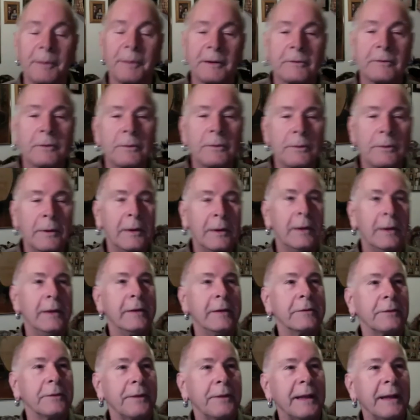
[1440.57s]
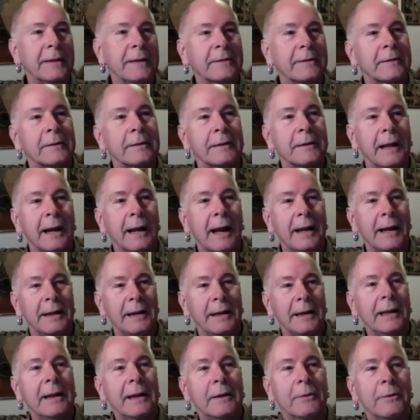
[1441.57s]
So that
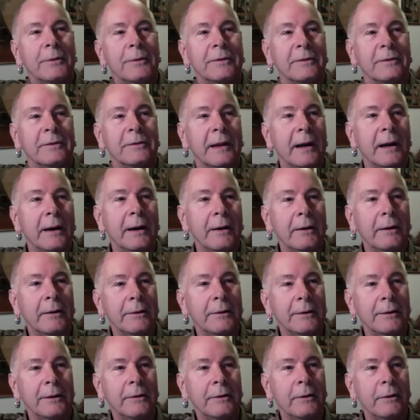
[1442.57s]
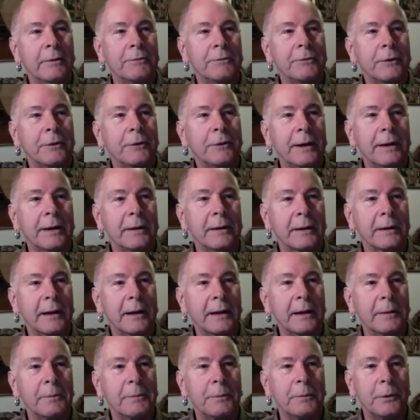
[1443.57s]
idea was there, of trying to kind
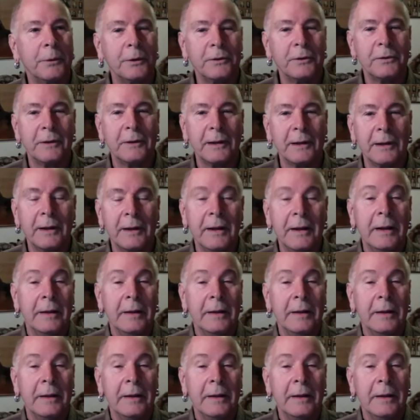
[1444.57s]
of push it,